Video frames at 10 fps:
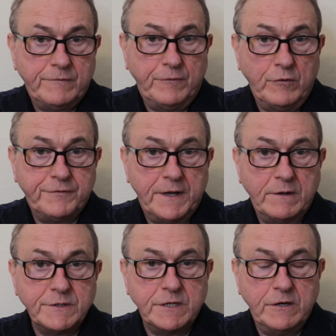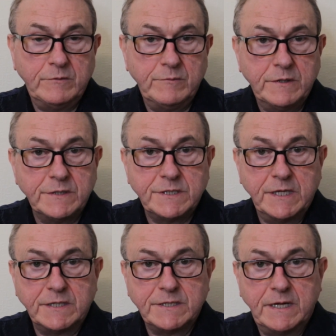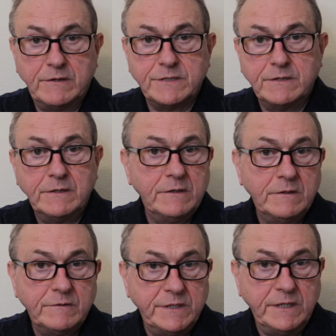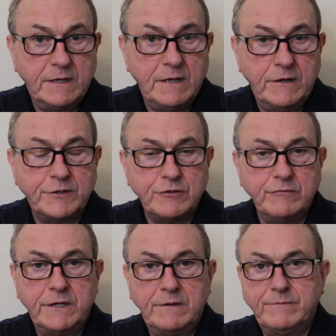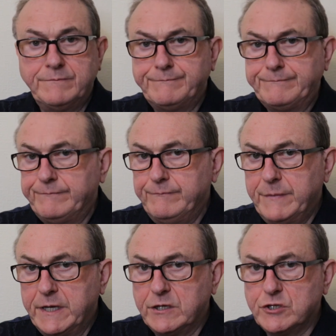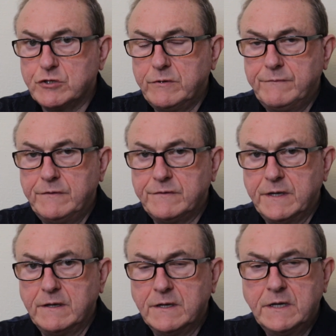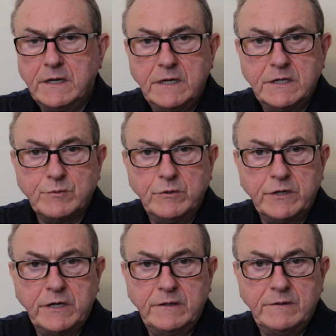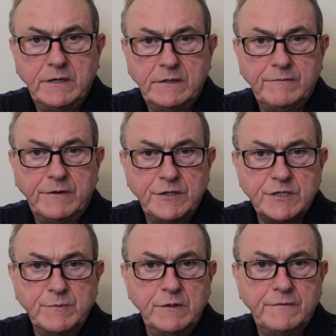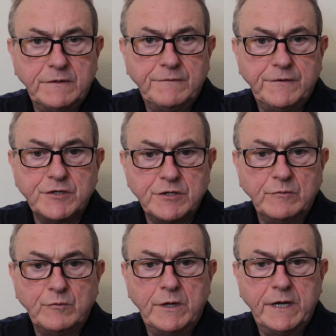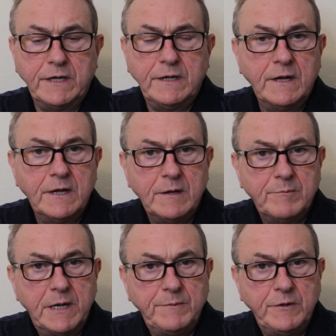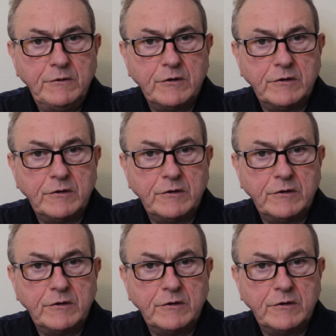fourth house home, sixth house, decluttering, making sure everything is working in a very smooth and efficient way, maybe you